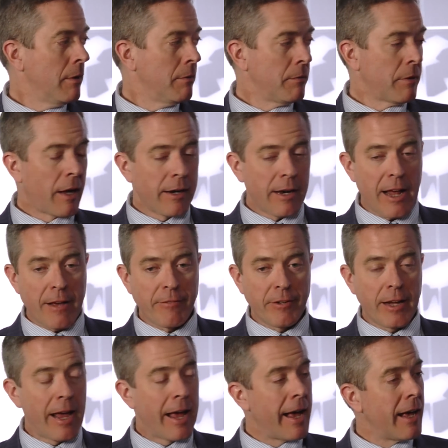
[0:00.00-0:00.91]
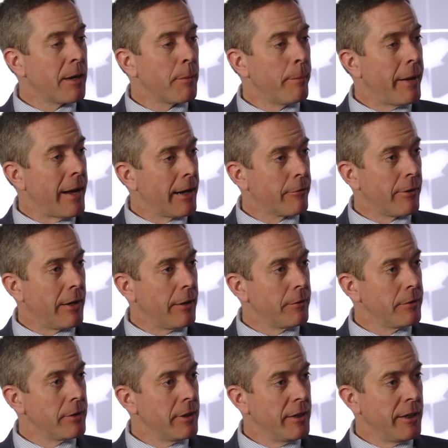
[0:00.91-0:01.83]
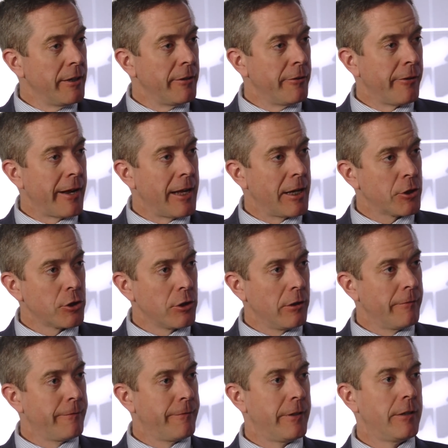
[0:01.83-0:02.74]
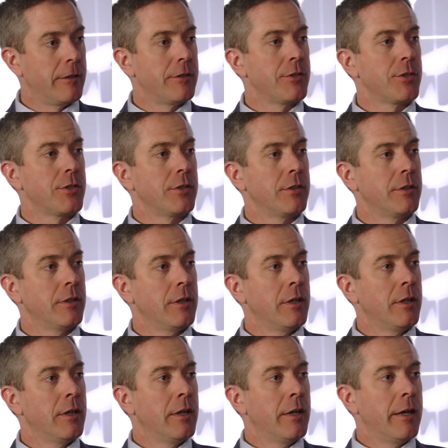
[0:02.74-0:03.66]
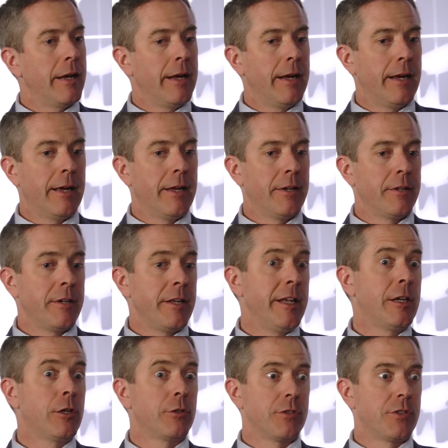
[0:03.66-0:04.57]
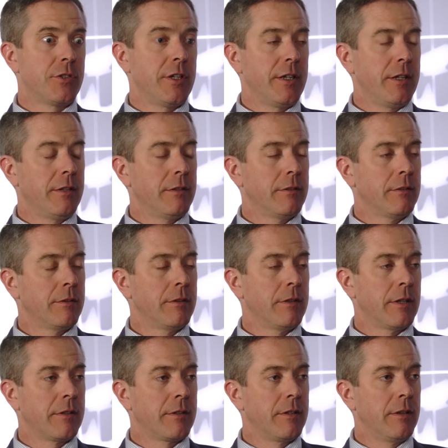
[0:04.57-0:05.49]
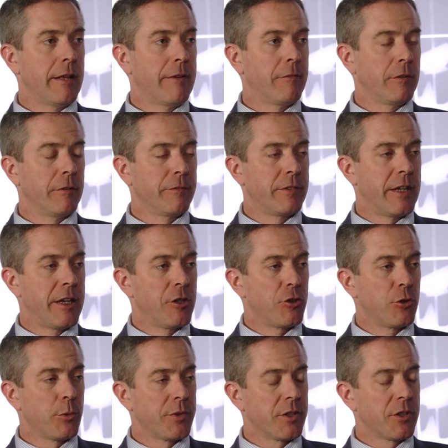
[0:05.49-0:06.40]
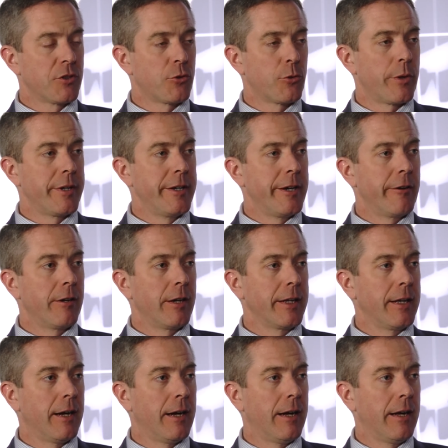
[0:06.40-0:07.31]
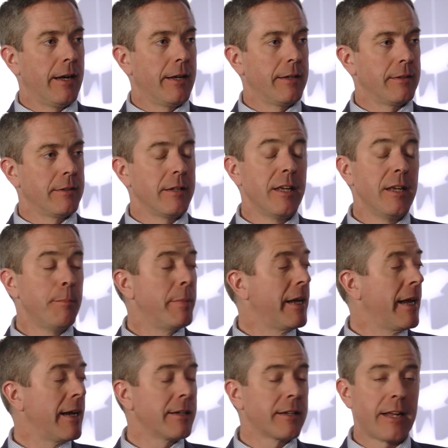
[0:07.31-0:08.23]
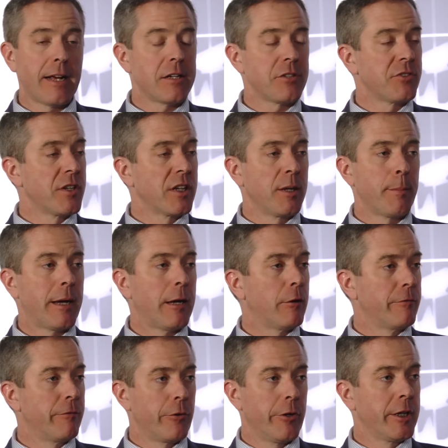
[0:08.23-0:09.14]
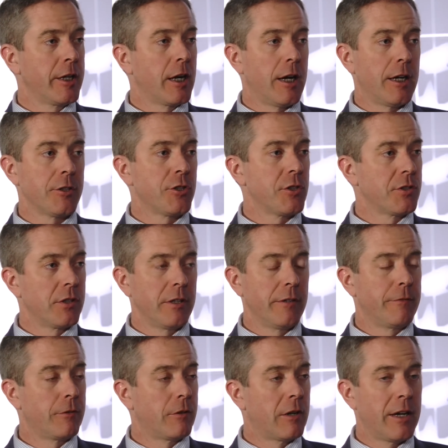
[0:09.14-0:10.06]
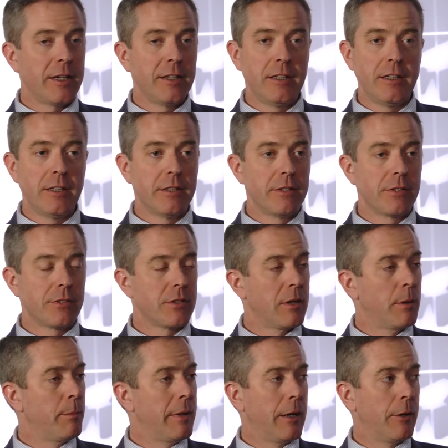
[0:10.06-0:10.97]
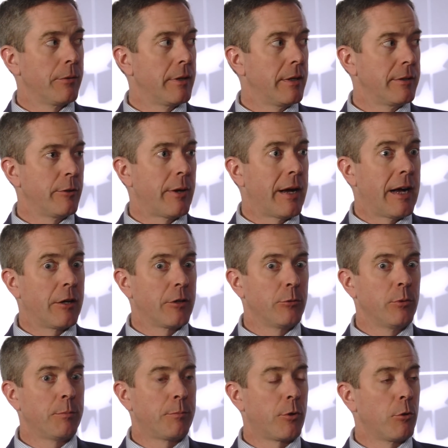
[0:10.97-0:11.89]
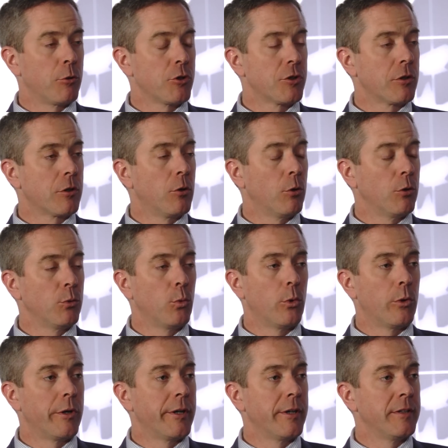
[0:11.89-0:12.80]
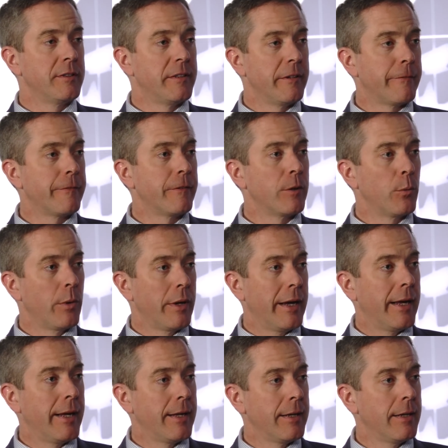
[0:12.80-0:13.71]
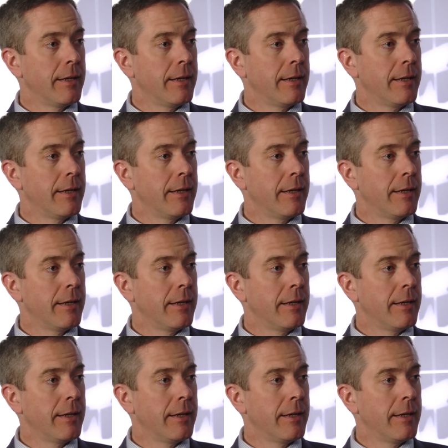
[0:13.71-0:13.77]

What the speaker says: not having had a background in international affairs, And he could see that the level of danger was extraordinarily high, and he began casting about very consciously for ideas about, you know, how to approach the Cold War in a different way.